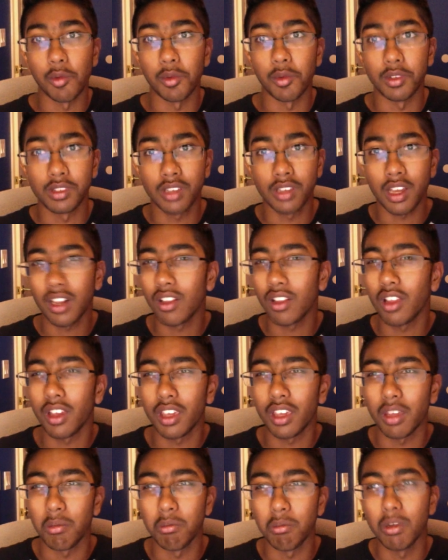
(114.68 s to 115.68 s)
it's kind of
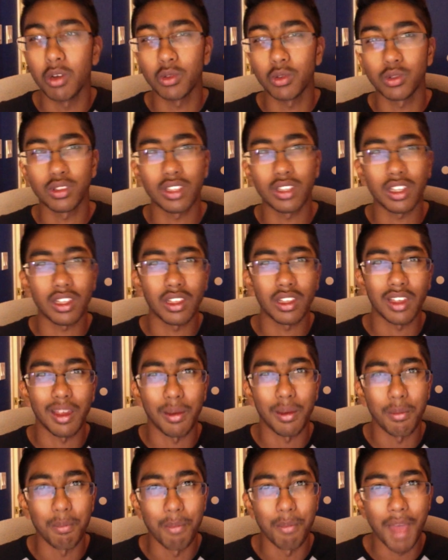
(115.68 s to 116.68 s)
like in most
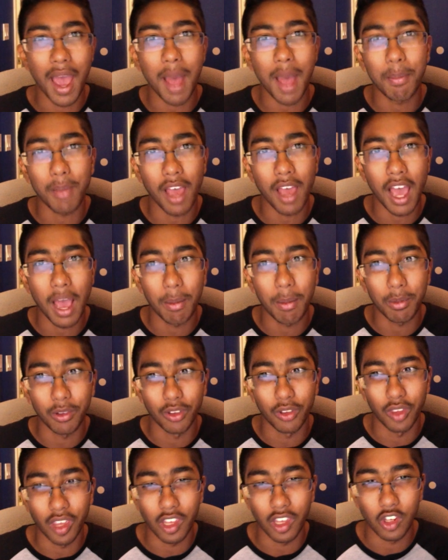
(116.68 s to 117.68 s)
map
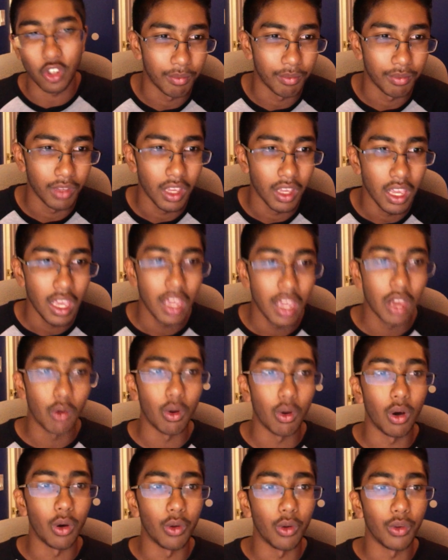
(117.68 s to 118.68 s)
applications.
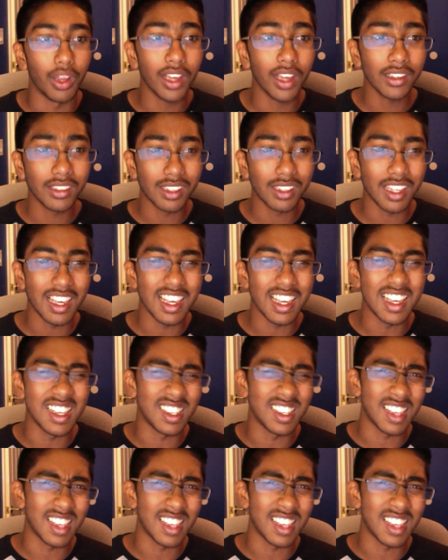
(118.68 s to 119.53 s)
Well, next is